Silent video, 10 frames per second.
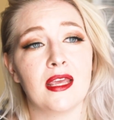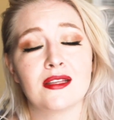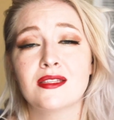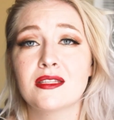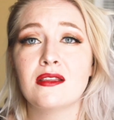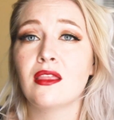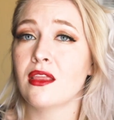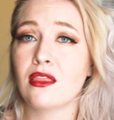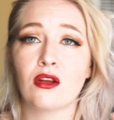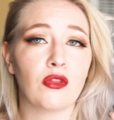
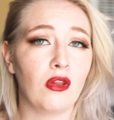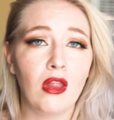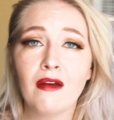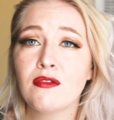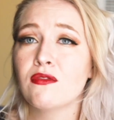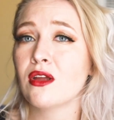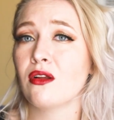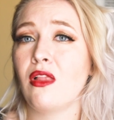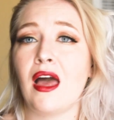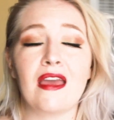they're the love of
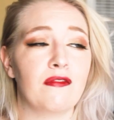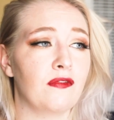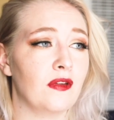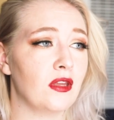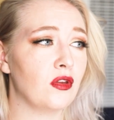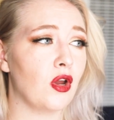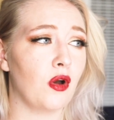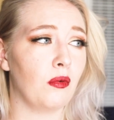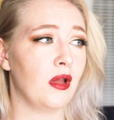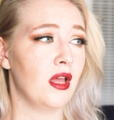their life, you
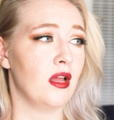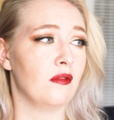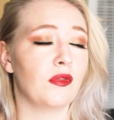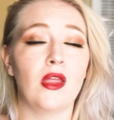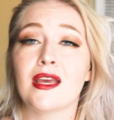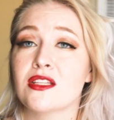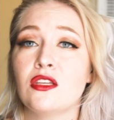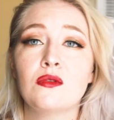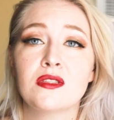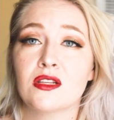know,
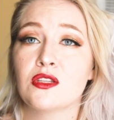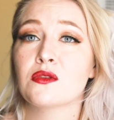excuse,